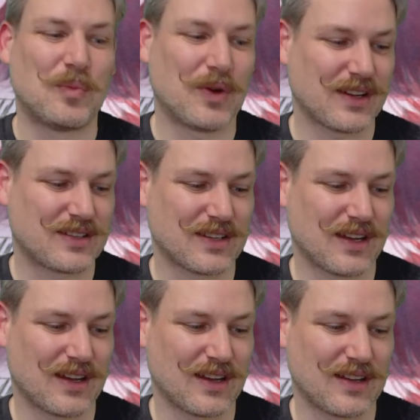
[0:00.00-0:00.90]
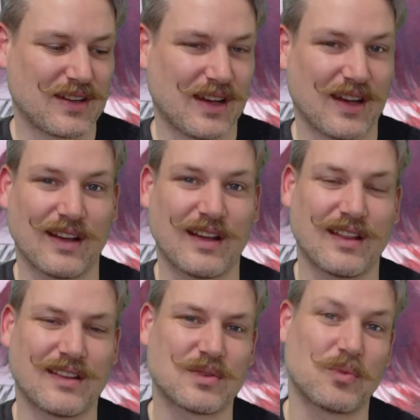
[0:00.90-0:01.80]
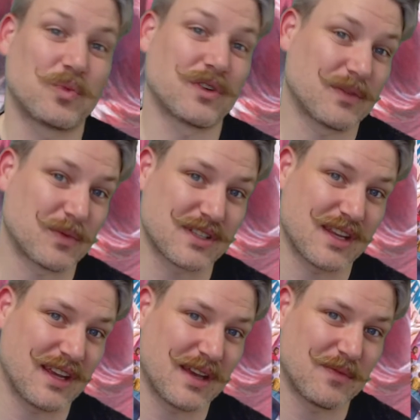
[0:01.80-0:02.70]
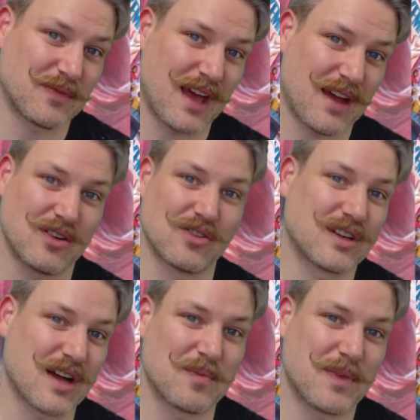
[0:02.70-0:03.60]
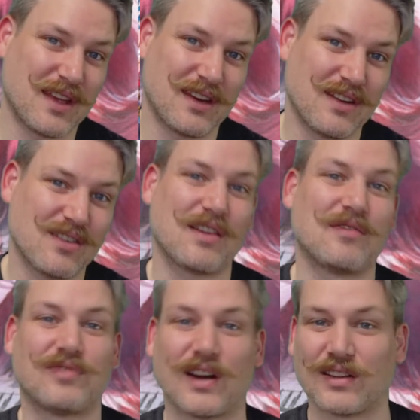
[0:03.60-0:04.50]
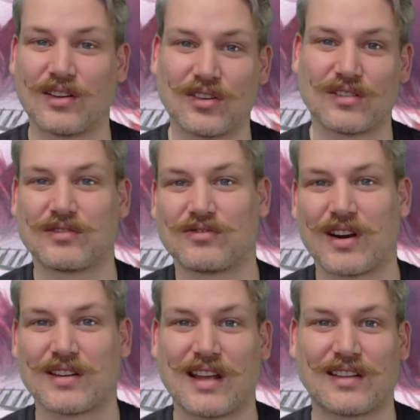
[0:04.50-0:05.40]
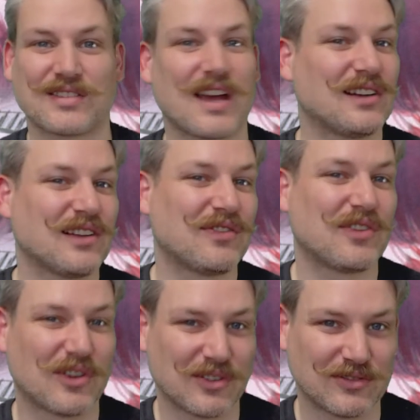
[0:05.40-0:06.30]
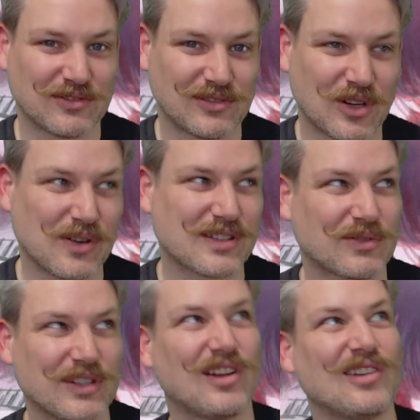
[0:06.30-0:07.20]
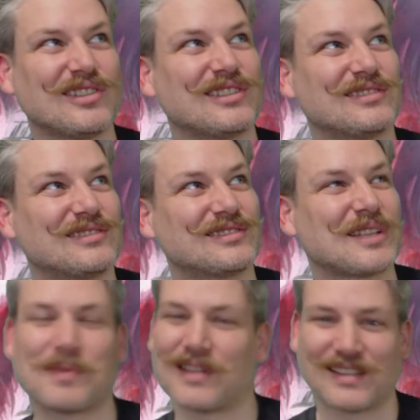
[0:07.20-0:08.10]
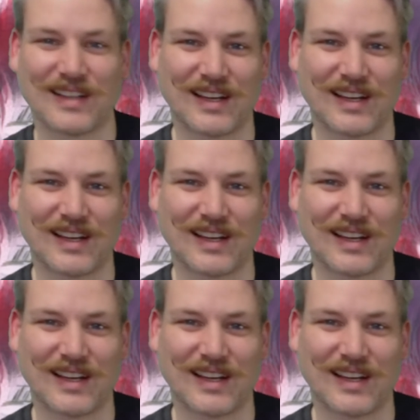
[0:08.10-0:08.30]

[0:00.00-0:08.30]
but so we're seeing that Hulk come in here and fighting the Hulk, trying to take the title of Who is the real Hulk? Something like